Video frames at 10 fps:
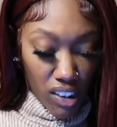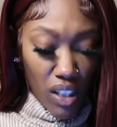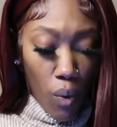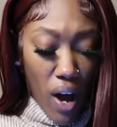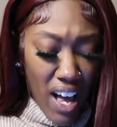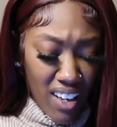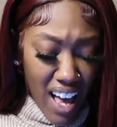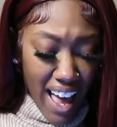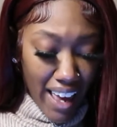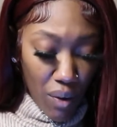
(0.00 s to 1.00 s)
why
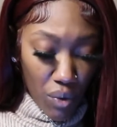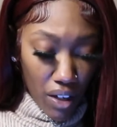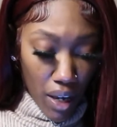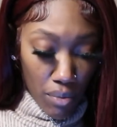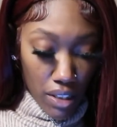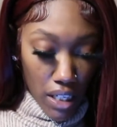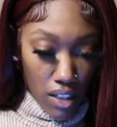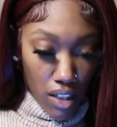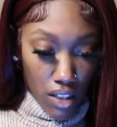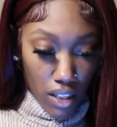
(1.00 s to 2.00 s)
I hate when Amazon
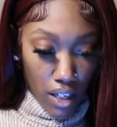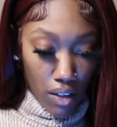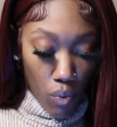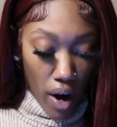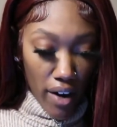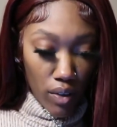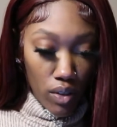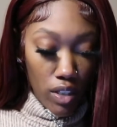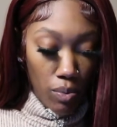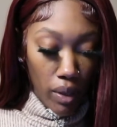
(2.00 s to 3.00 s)
does that. Why are you
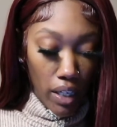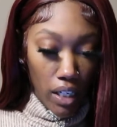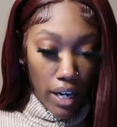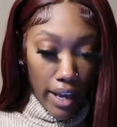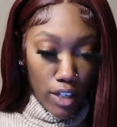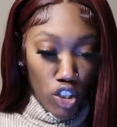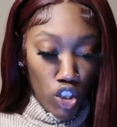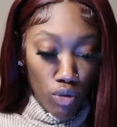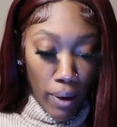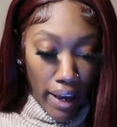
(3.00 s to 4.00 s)
displaying it as
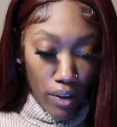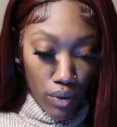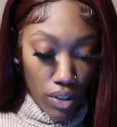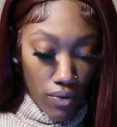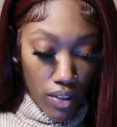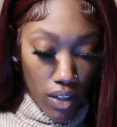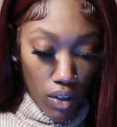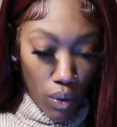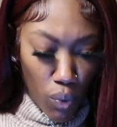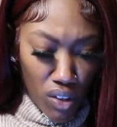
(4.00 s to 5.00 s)
two panels if it's
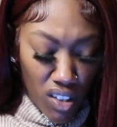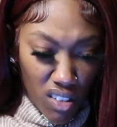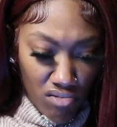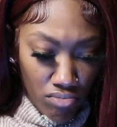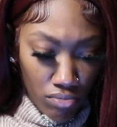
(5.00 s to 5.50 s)
only one?